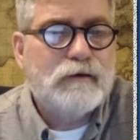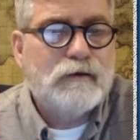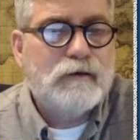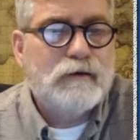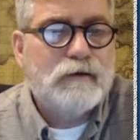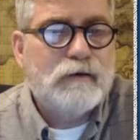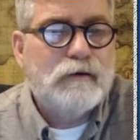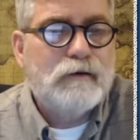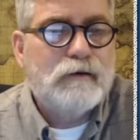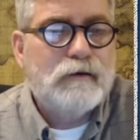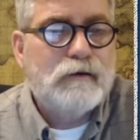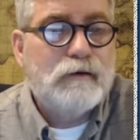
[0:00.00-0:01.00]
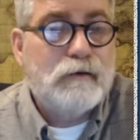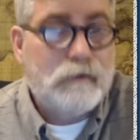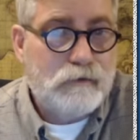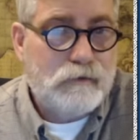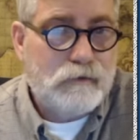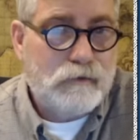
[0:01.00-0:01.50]

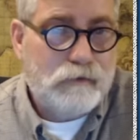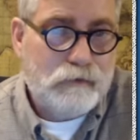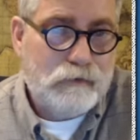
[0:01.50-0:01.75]
Nobody speaks.